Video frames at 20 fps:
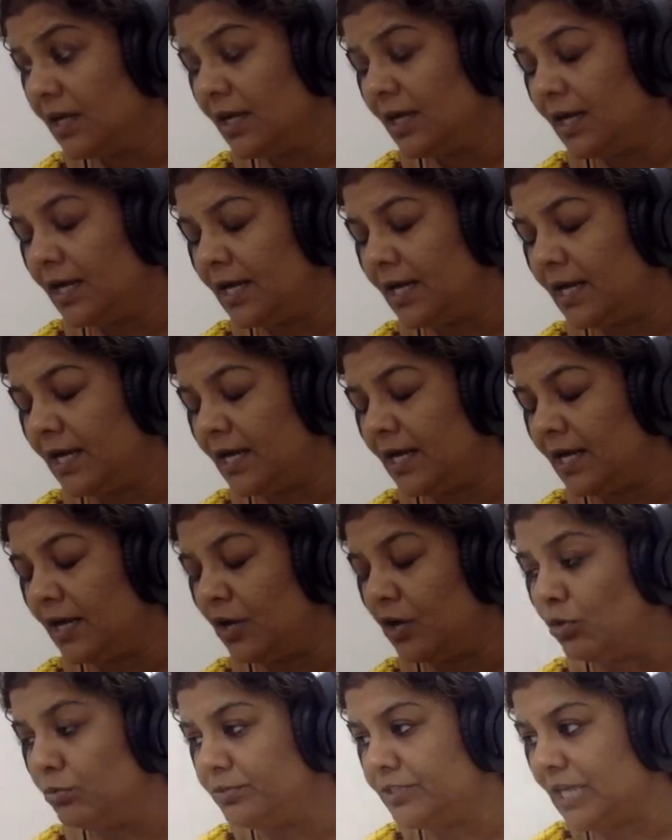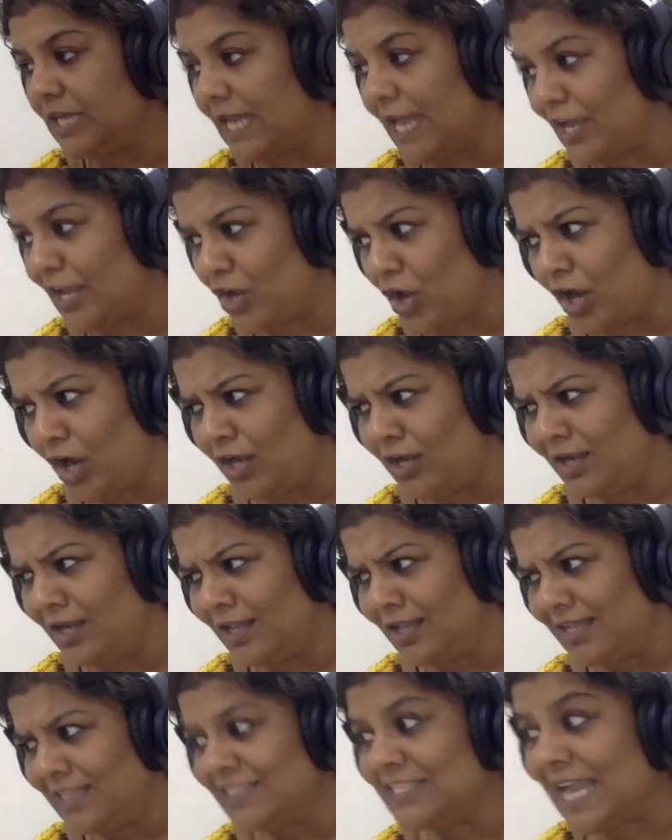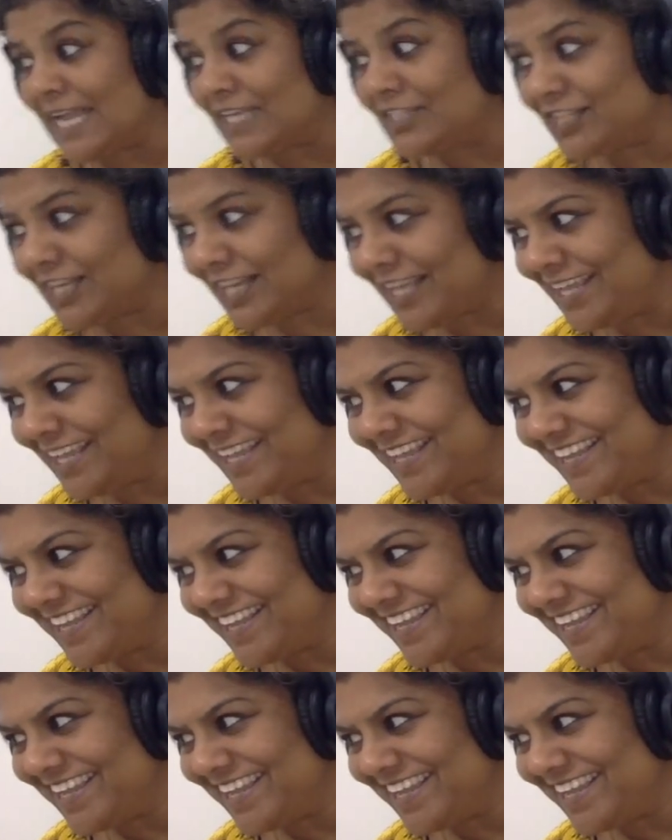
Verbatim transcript: Uh, whom shall I call? Jayashree.